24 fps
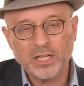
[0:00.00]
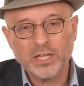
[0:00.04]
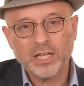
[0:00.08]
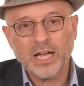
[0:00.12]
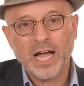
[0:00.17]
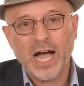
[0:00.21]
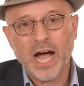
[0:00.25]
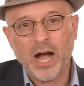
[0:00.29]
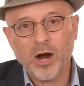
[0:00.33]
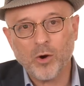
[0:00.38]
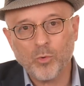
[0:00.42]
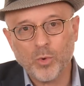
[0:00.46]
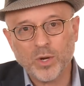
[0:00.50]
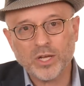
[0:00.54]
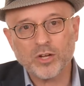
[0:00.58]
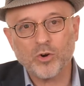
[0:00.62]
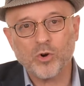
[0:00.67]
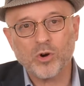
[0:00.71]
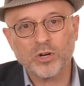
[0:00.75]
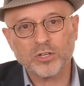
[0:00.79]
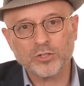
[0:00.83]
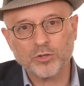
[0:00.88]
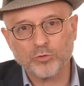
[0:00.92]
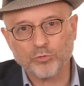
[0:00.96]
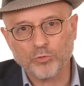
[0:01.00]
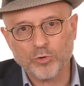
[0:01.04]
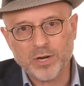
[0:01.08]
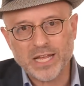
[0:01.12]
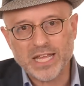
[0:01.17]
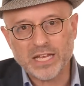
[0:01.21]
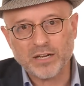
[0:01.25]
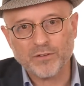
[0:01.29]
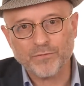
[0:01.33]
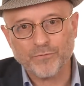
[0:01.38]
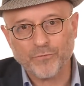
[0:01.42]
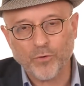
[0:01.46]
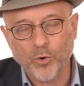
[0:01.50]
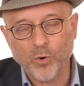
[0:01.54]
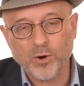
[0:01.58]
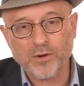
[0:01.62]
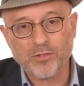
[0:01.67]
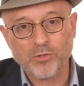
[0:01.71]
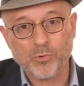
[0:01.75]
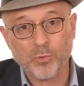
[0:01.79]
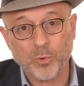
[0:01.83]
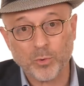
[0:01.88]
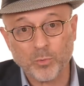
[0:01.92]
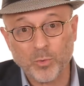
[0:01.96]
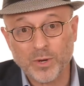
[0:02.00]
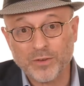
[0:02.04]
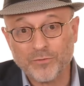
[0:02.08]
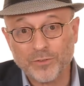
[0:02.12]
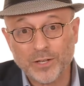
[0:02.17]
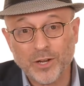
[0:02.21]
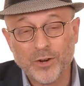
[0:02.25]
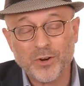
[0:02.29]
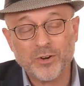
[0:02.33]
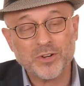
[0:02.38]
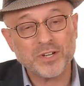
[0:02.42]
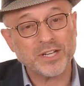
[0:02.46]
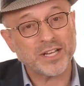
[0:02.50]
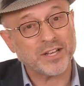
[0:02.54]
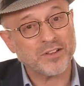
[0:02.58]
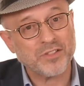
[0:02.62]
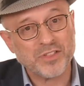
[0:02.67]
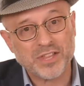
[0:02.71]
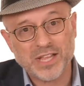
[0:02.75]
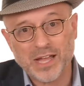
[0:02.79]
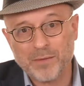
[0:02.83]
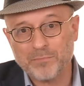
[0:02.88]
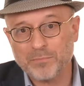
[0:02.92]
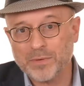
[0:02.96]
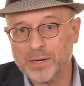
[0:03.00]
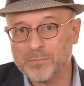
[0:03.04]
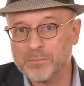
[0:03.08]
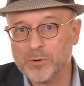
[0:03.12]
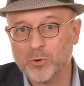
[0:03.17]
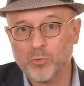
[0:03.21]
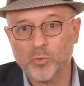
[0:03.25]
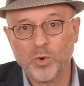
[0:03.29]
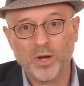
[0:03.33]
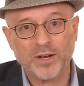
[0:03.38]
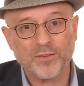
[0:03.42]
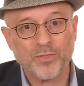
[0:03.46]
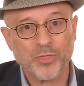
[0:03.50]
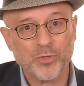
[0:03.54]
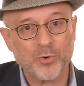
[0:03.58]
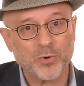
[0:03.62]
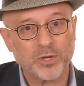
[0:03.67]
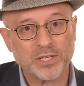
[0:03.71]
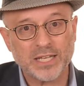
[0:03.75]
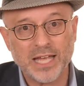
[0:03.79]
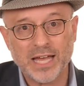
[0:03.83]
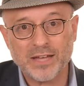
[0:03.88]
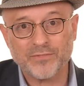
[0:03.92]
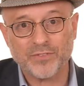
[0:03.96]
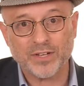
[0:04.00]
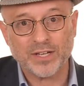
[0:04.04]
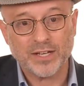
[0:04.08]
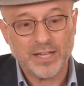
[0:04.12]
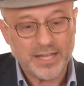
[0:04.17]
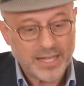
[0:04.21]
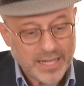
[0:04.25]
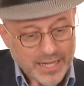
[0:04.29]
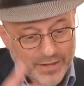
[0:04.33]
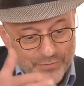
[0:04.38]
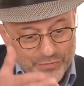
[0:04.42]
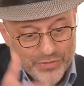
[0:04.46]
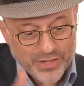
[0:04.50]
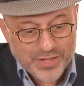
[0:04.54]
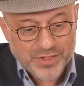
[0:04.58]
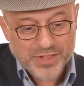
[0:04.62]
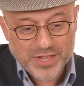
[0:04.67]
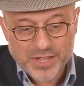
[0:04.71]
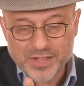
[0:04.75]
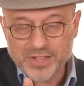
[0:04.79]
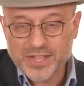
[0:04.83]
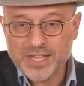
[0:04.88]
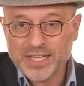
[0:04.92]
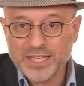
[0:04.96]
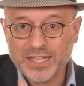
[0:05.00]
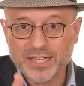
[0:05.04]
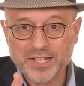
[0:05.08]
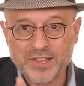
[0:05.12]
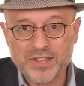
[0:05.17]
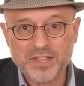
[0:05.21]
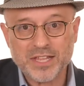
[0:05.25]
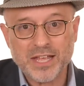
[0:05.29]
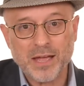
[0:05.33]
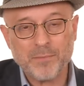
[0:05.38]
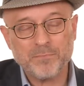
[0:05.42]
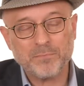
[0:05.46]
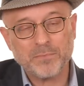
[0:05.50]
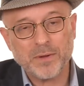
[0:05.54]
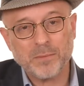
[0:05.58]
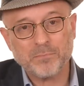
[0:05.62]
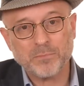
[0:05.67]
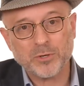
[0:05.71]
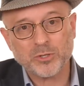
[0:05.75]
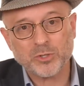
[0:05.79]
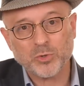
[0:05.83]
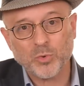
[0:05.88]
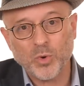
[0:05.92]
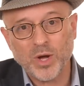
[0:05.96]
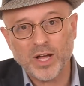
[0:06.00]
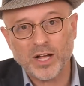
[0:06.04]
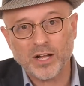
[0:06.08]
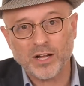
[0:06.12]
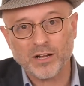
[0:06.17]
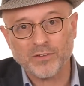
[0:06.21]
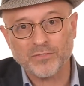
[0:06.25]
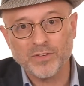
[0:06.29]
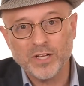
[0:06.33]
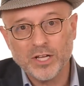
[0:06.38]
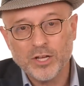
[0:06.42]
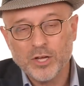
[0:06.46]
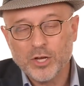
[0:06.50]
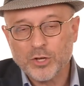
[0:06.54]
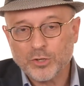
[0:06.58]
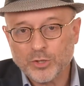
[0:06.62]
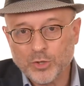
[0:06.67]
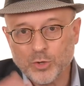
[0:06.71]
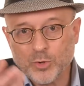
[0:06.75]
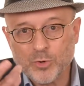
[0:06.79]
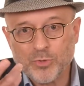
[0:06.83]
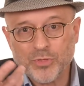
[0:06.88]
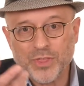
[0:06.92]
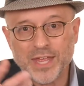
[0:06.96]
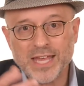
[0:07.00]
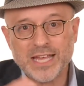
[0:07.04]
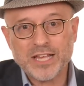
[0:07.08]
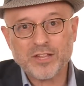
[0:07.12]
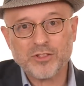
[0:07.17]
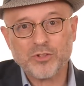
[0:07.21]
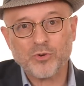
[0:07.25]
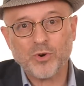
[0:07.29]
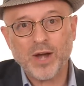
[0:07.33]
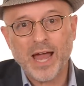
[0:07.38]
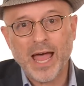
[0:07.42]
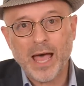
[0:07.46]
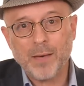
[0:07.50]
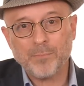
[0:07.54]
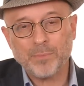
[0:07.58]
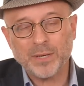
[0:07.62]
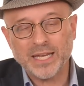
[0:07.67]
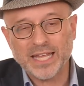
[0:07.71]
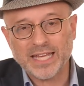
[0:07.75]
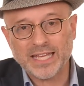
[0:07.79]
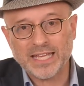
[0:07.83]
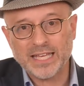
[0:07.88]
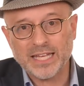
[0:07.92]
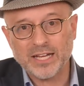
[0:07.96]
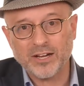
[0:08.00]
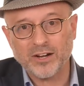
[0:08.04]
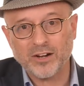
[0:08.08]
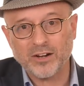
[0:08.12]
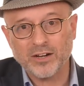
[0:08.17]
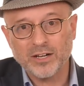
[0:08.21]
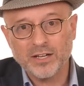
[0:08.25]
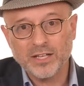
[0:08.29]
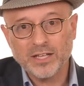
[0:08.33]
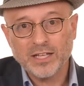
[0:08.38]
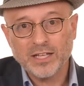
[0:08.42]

How are we going to reinforce what we've learned in step number 1 through 11? This is it, step number 12. Two things are happening here.